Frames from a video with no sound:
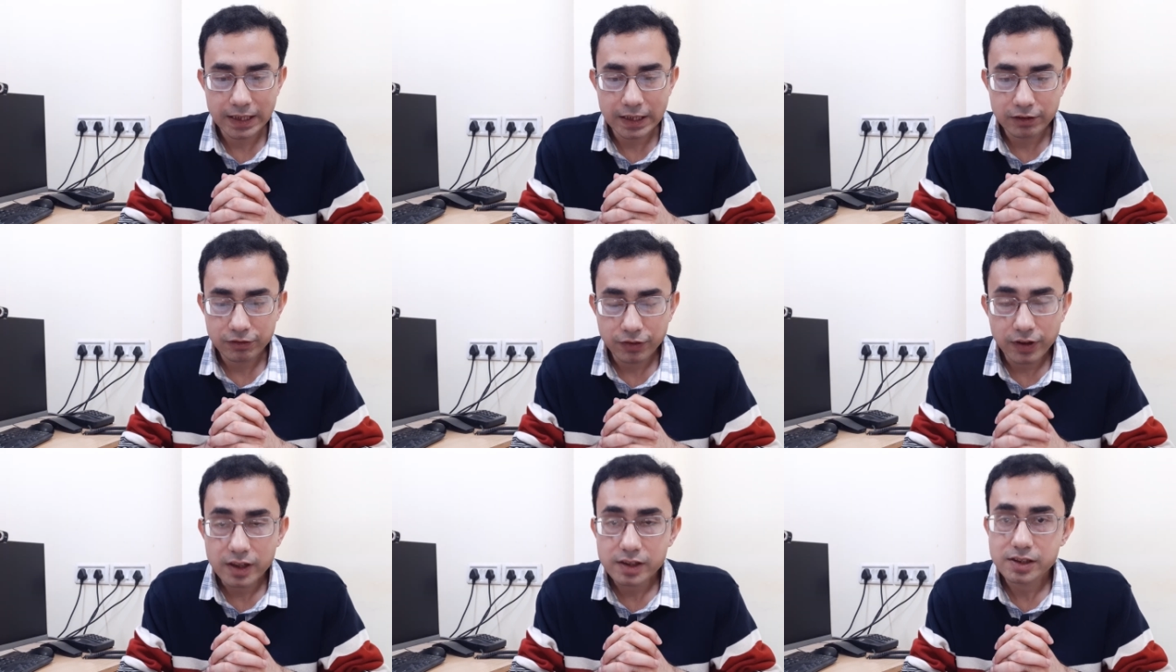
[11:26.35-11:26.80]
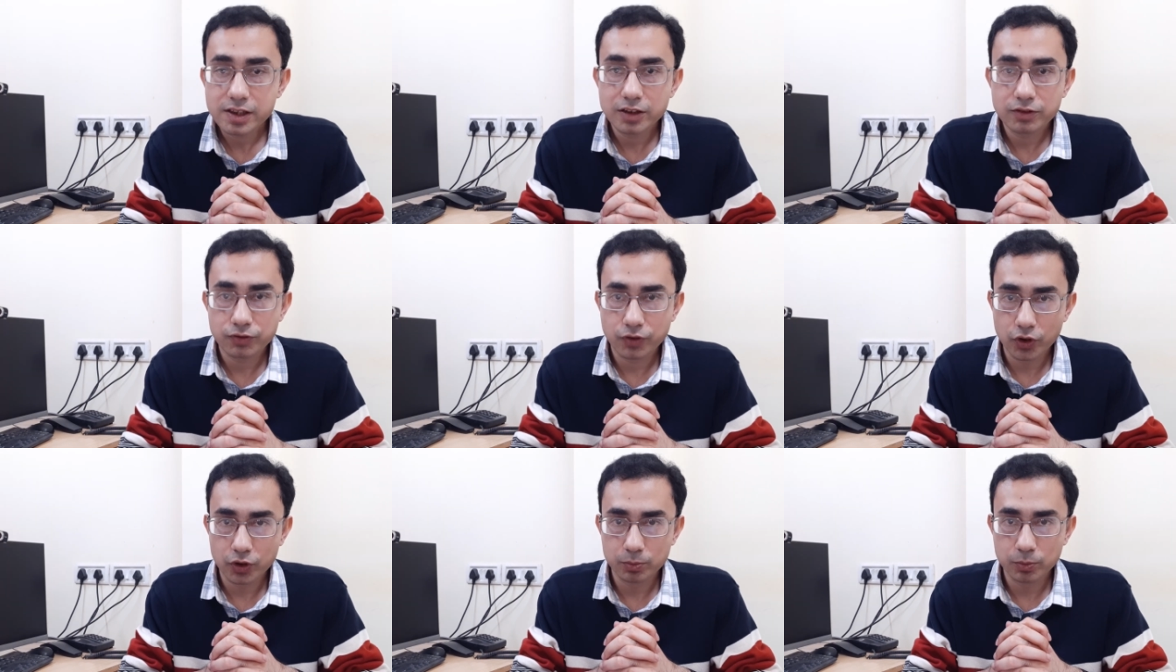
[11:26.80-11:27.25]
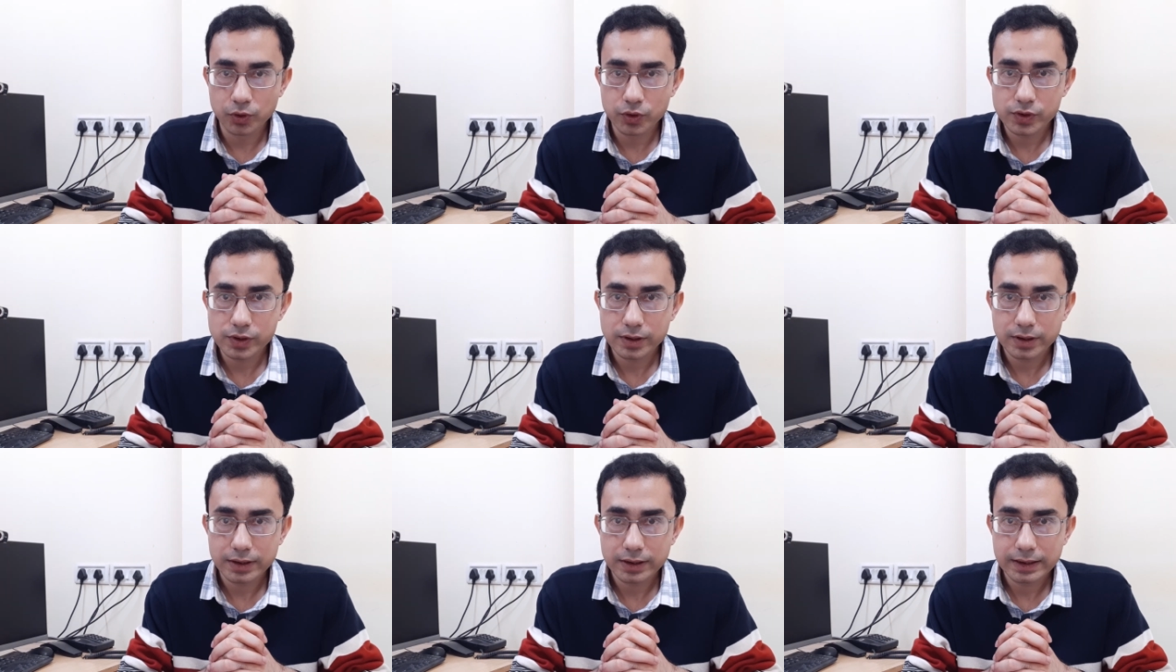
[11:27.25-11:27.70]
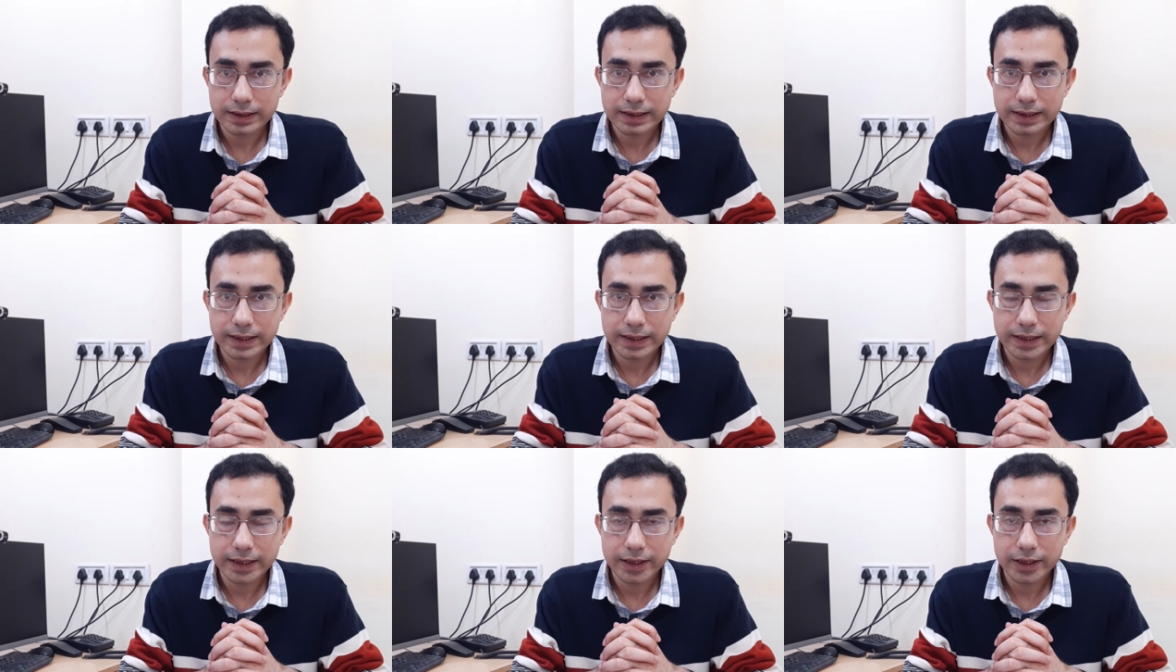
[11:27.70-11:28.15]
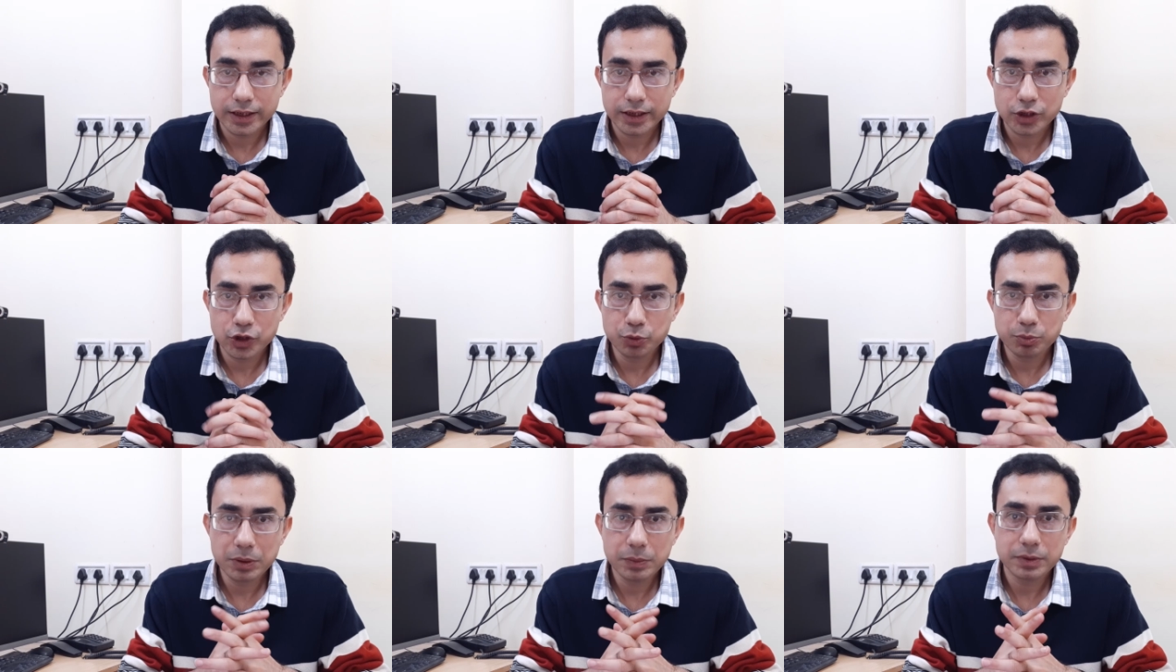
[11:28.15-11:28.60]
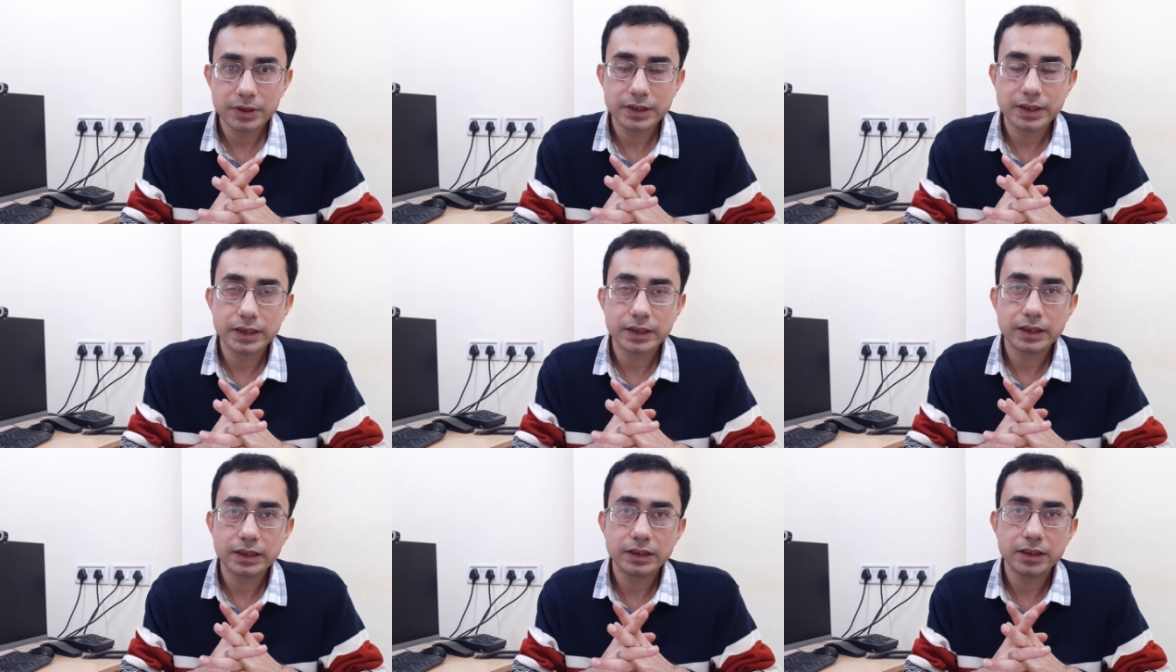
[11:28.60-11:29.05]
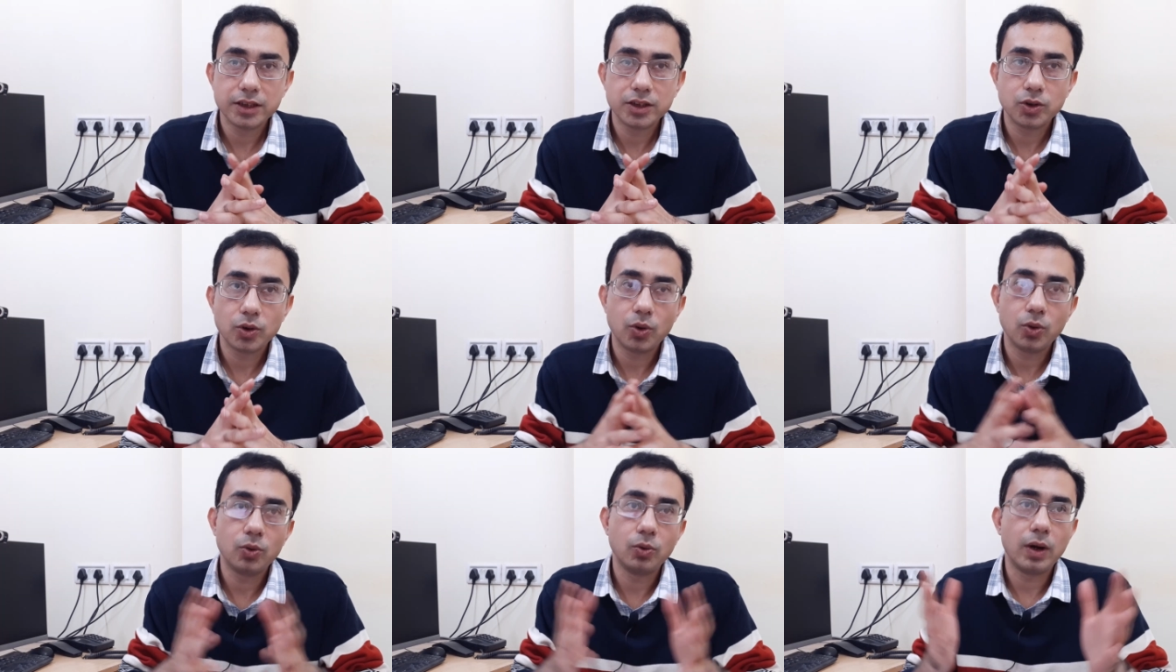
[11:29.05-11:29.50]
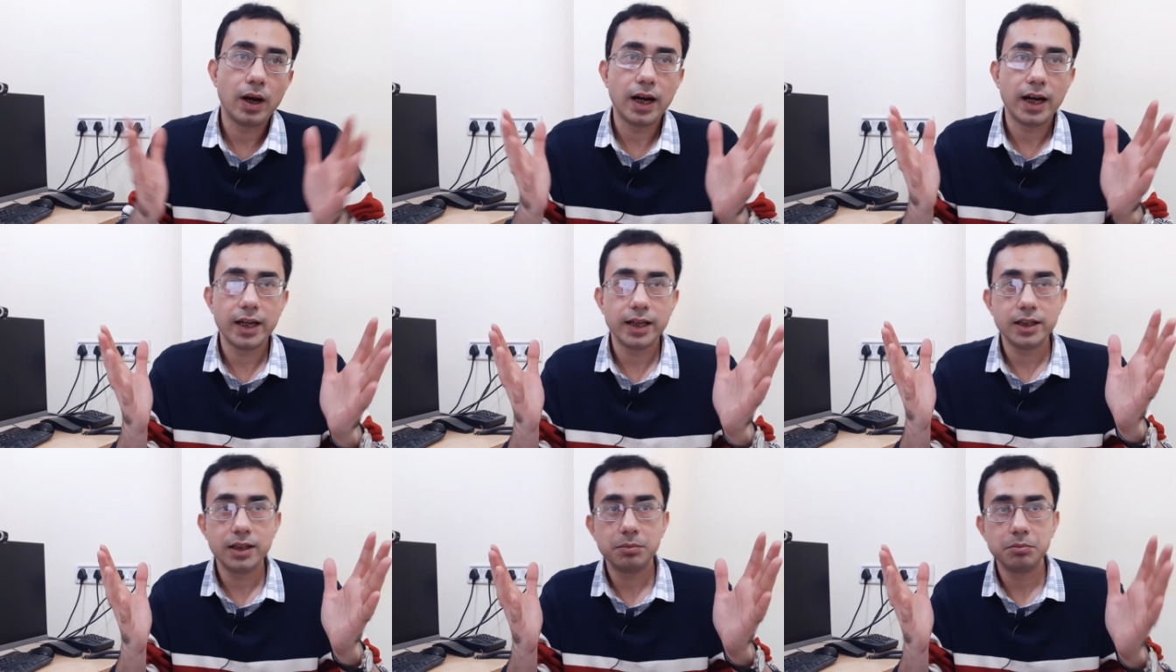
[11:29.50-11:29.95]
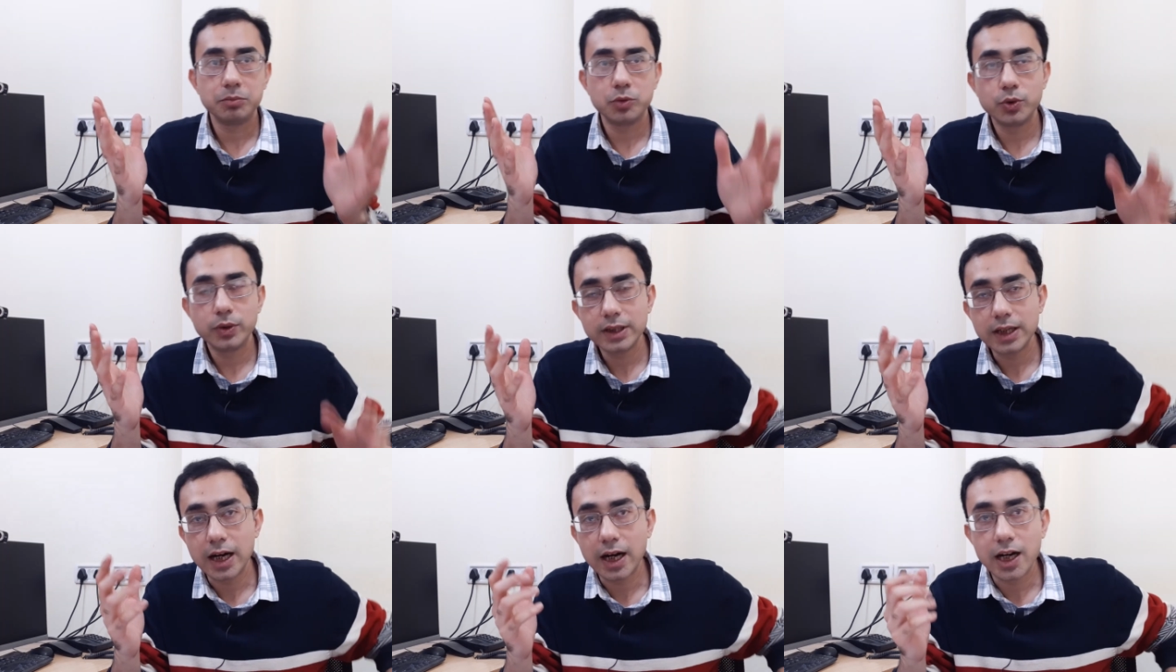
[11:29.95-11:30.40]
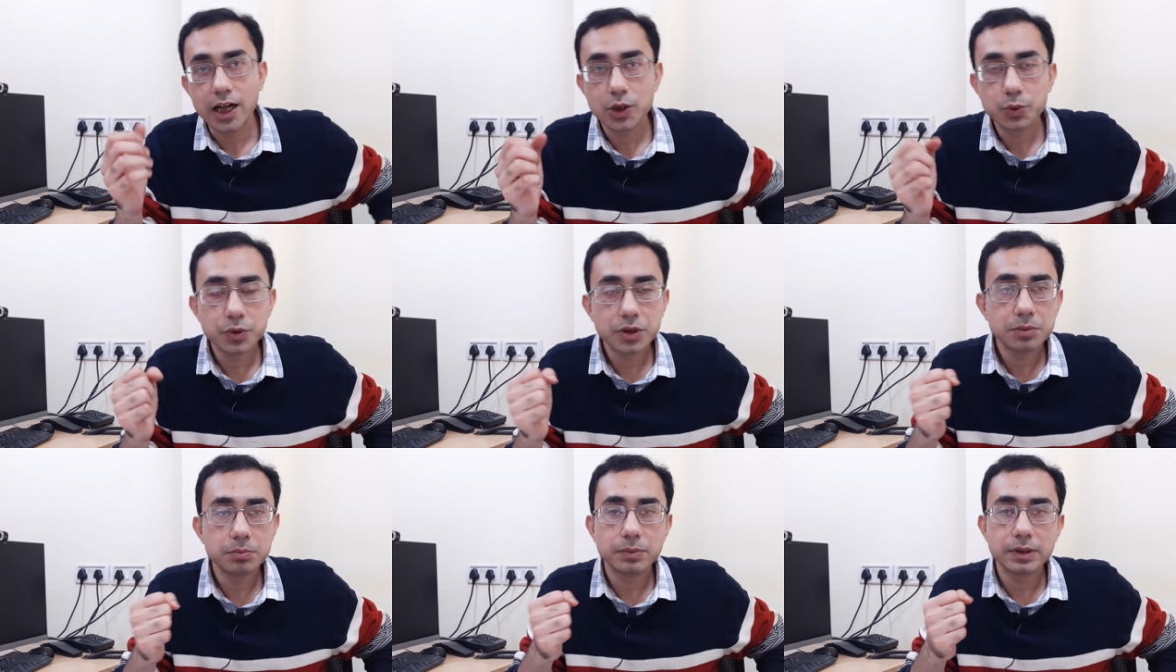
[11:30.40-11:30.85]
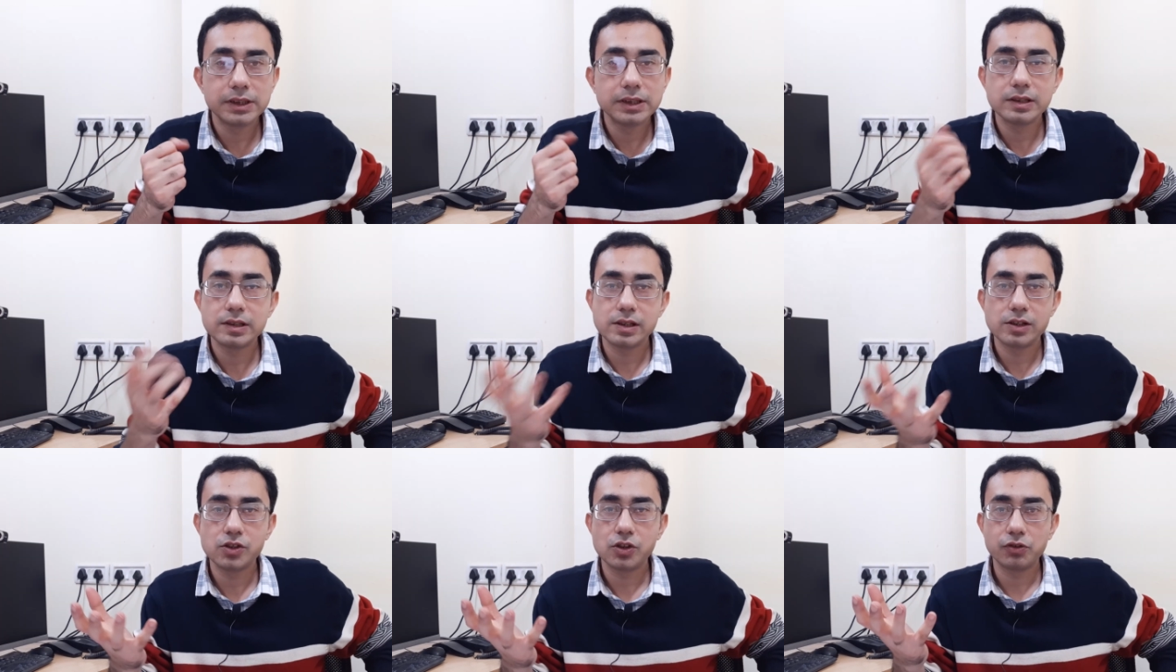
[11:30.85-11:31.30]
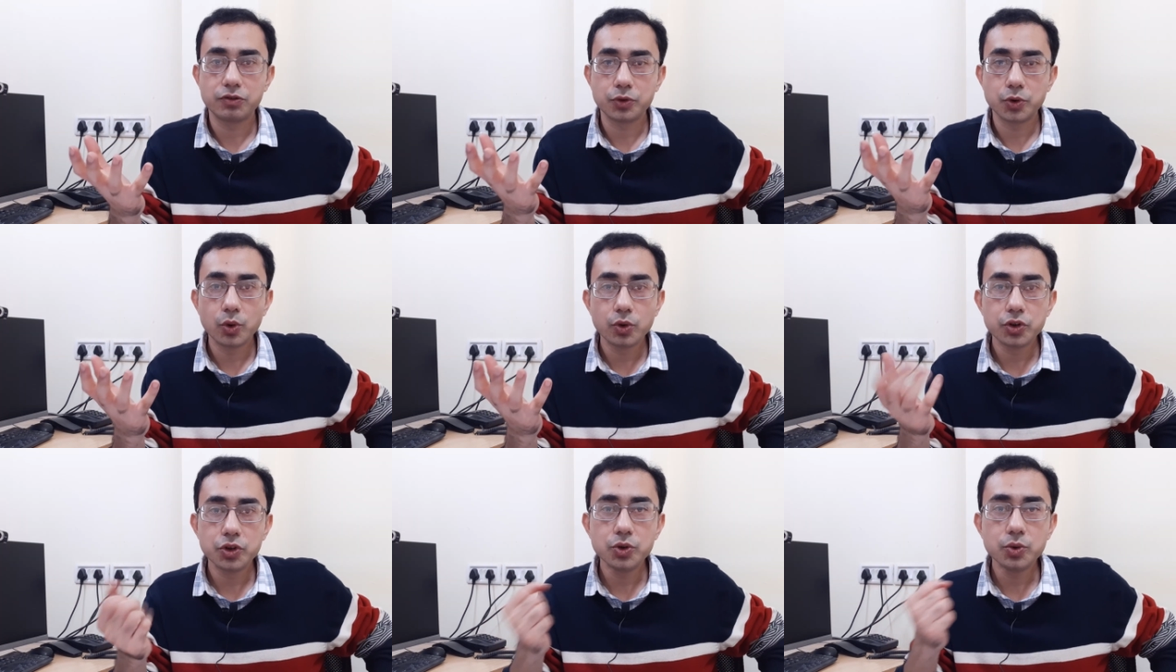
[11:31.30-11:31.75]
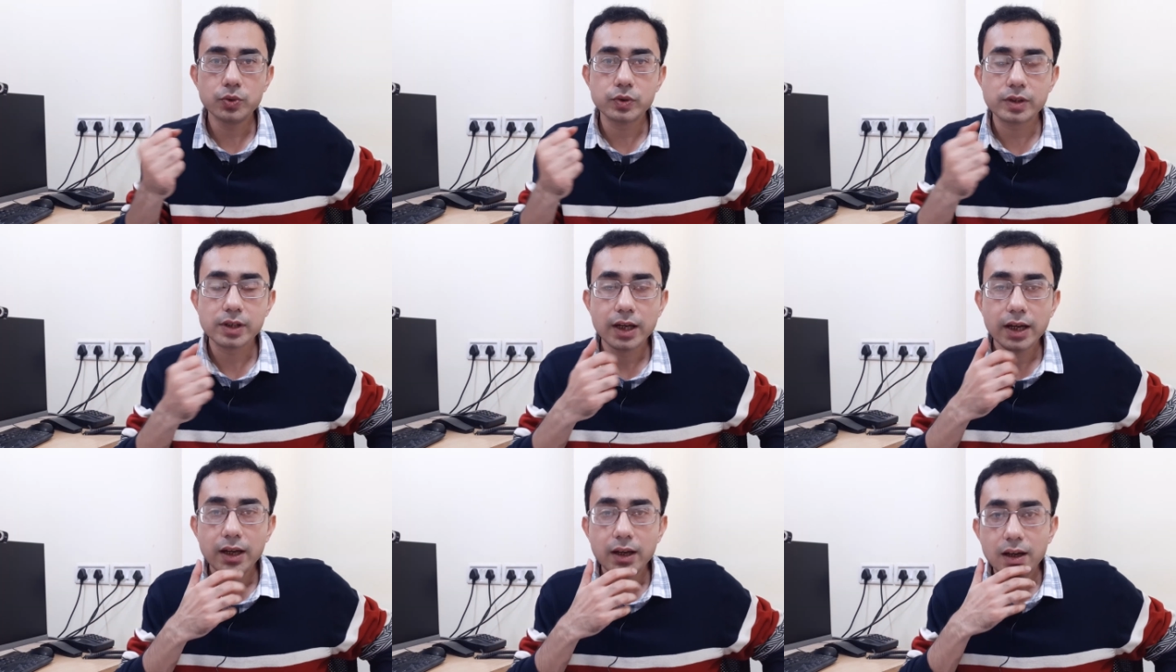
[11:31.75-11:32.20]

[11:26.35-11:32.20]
First and foremost, you may be thinking that, oh, I am doing hard work, but this is of no use.